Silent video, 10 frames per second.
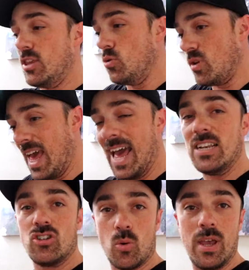you
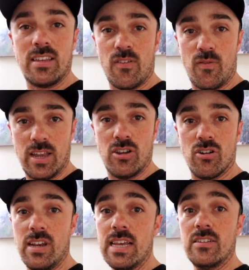can tweak to fit
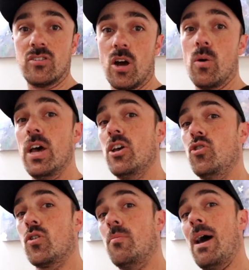your needs. So
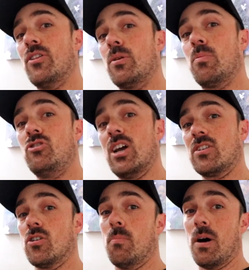you can mount the
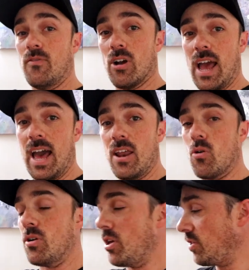projector above your head,
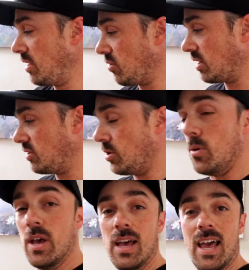or another thing you could
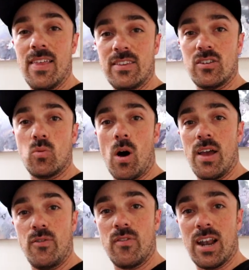do, and this is why
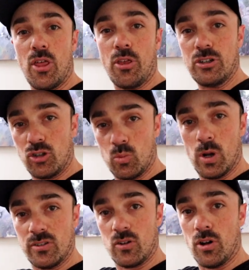if you've got a,
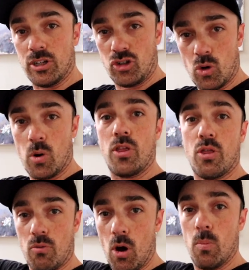what it's called a short
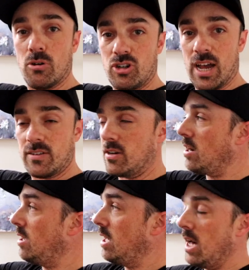throw
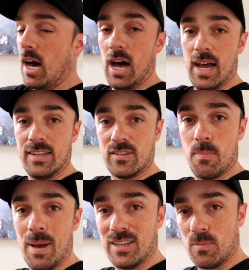projector, uh, it's the
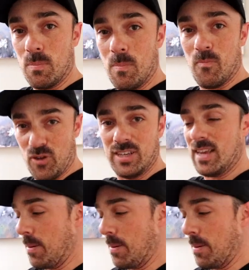best for this